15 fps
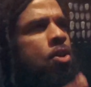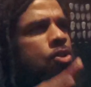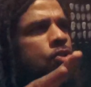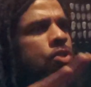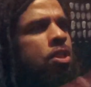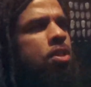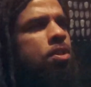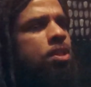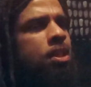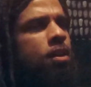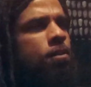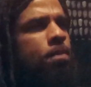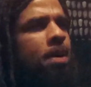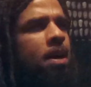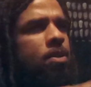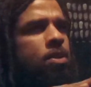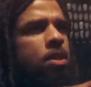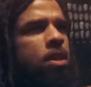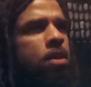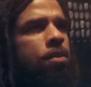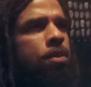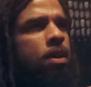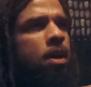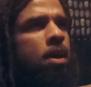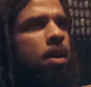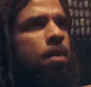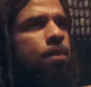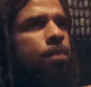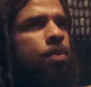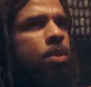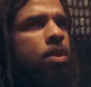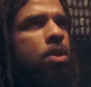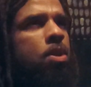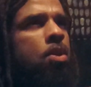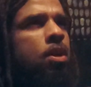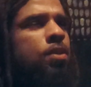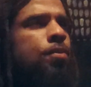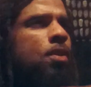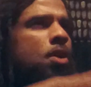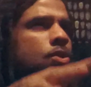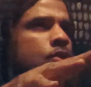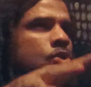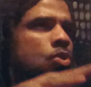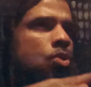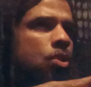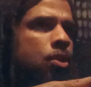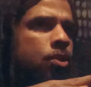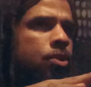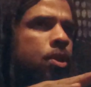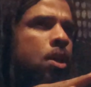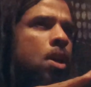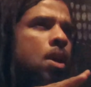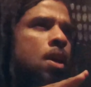Do you see yourself bouncing, as far as tours?